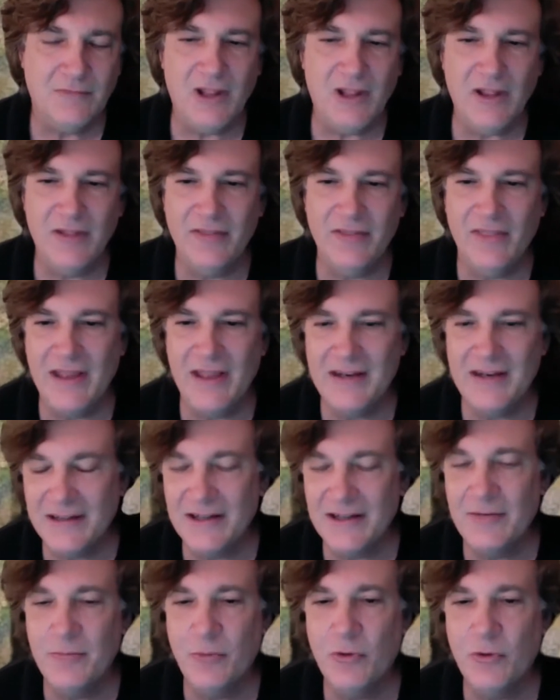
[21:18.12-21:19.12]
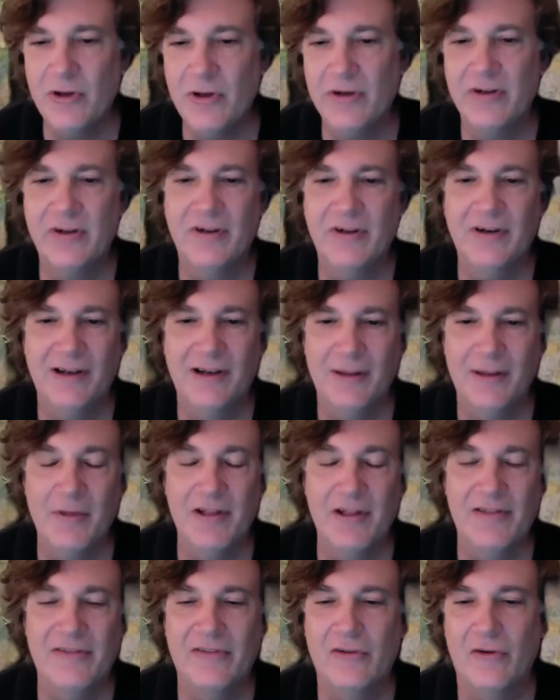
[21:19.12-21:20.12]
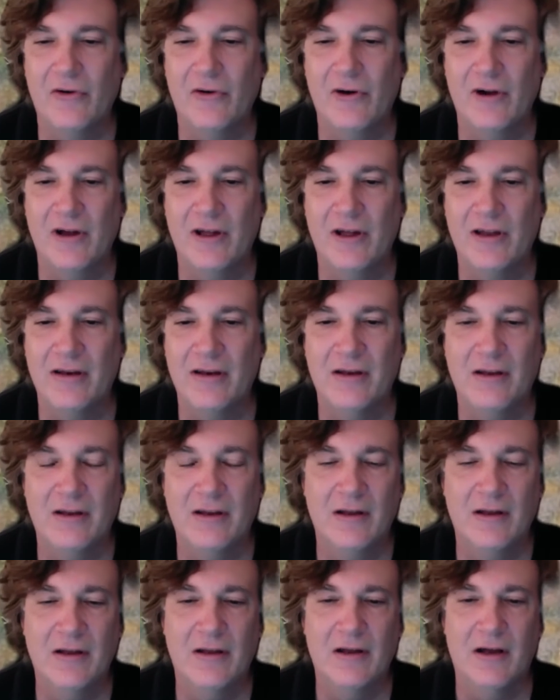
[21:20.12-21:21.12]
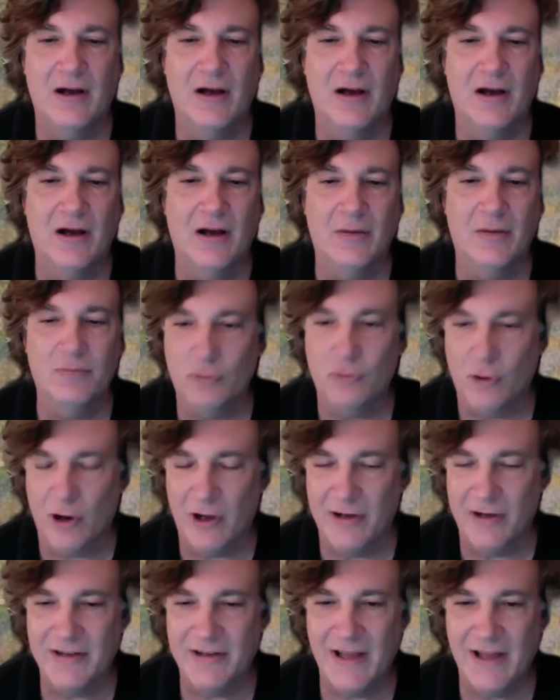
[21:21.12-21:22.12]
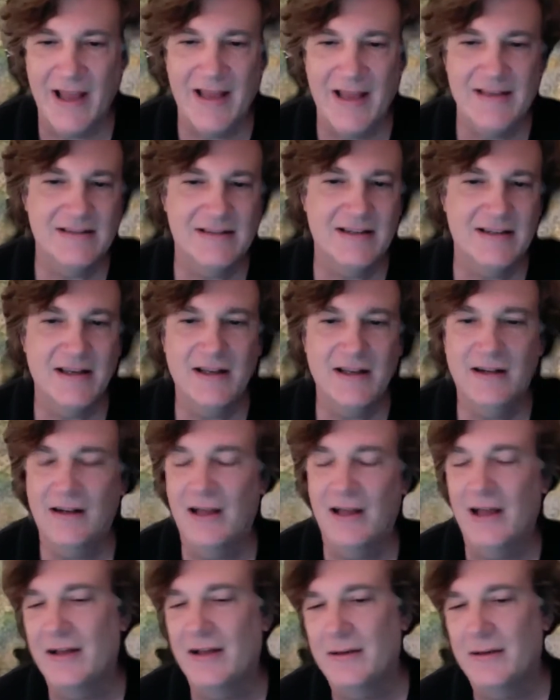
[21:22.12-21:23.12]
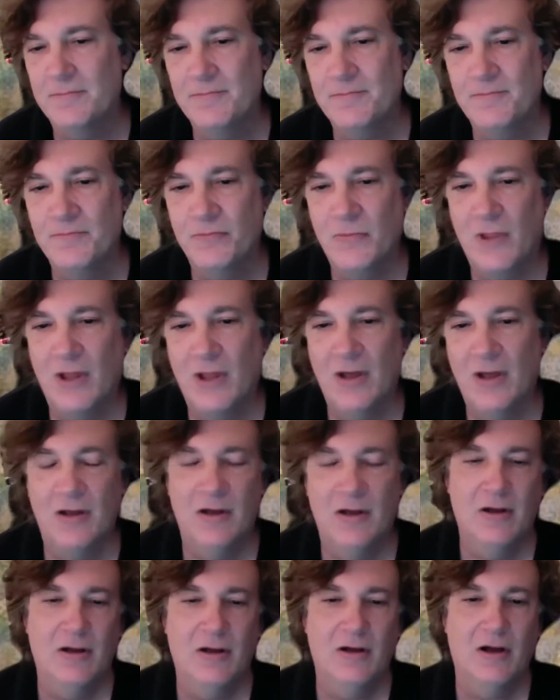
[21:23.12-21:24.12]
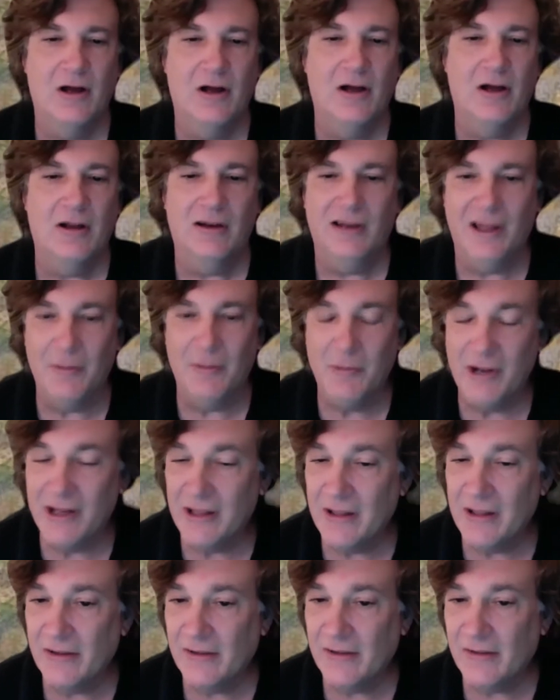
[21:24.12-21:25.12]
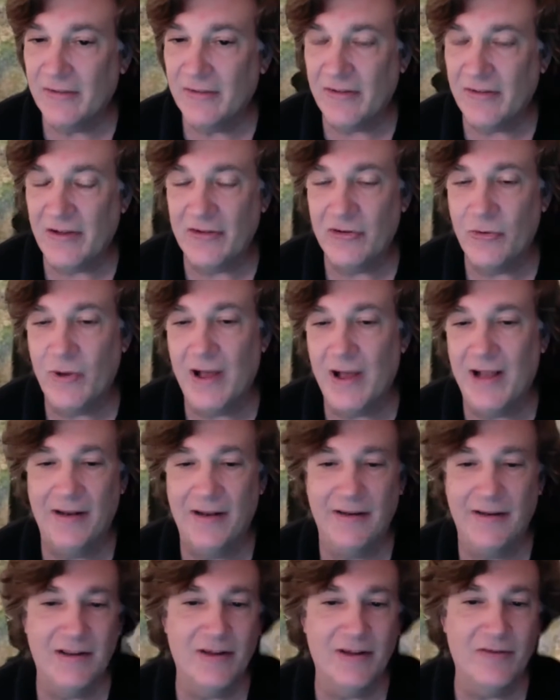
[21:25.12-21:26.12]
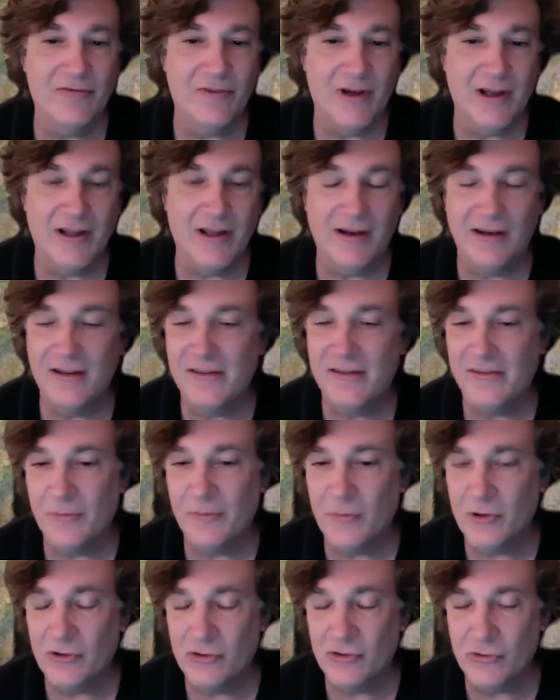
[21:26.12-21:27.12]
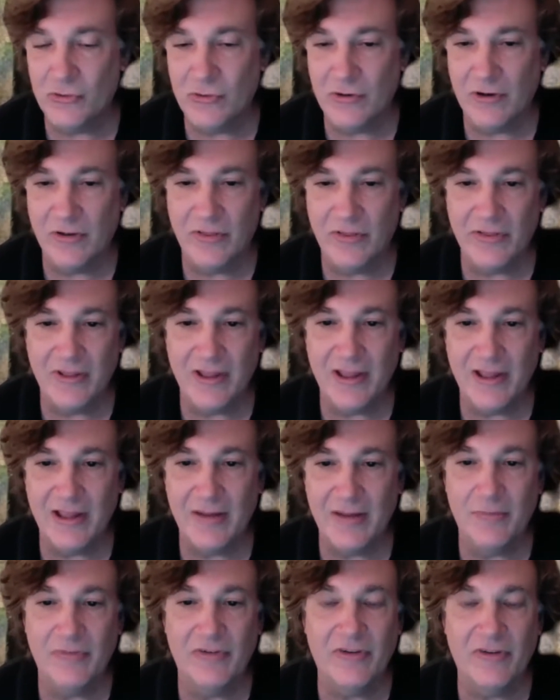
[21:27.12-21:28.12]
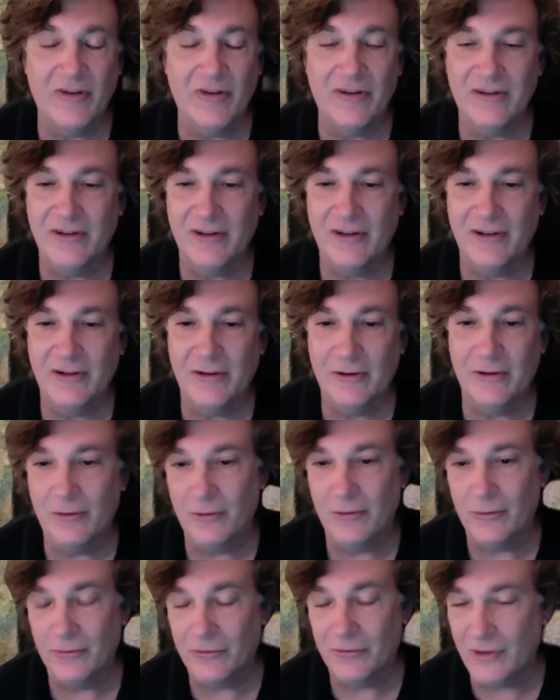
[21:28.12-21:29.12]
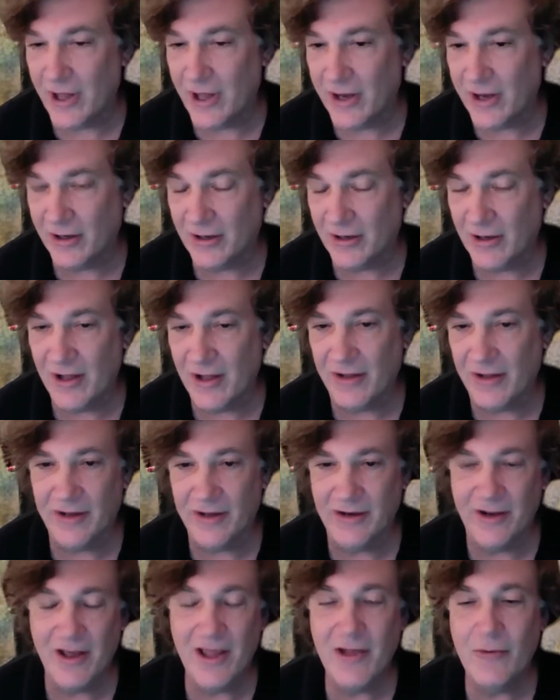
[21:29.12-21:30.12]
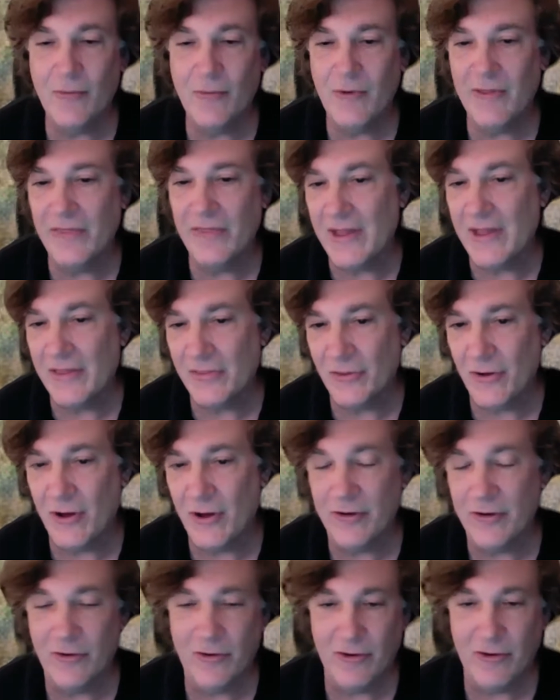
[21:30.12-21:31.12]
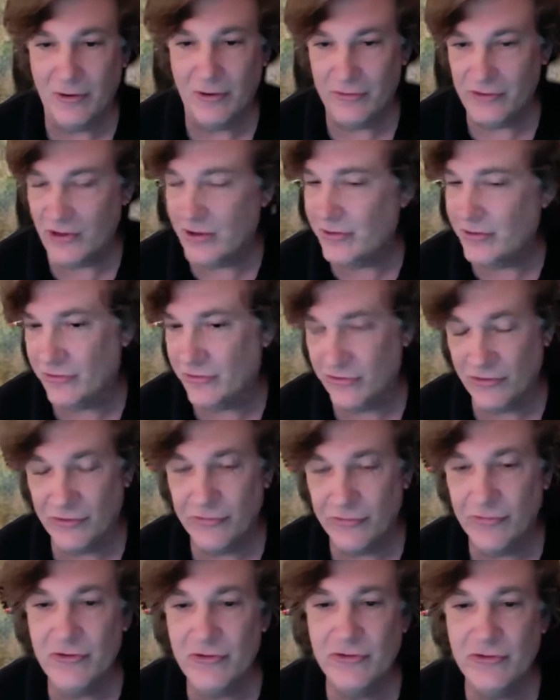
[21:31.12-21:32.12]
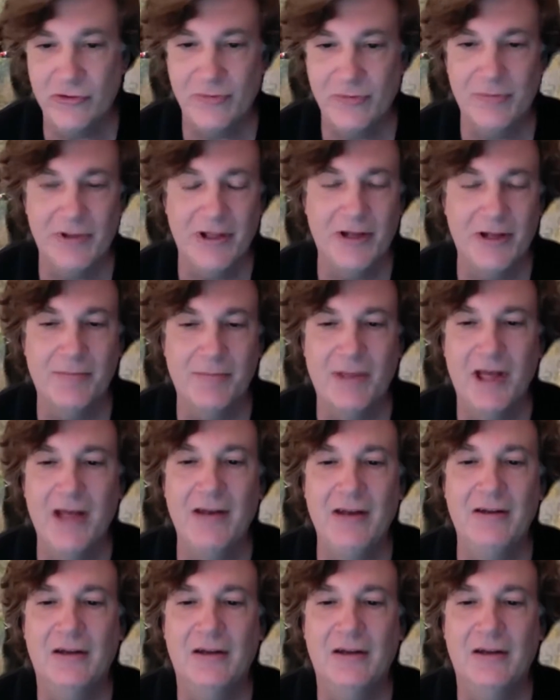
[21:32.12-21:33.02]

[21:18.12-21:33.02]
they did put limits on broadcasting, like limiting sexuality and violence and mature themes until 9 o'clock at night, when they thought all young children should be in bed.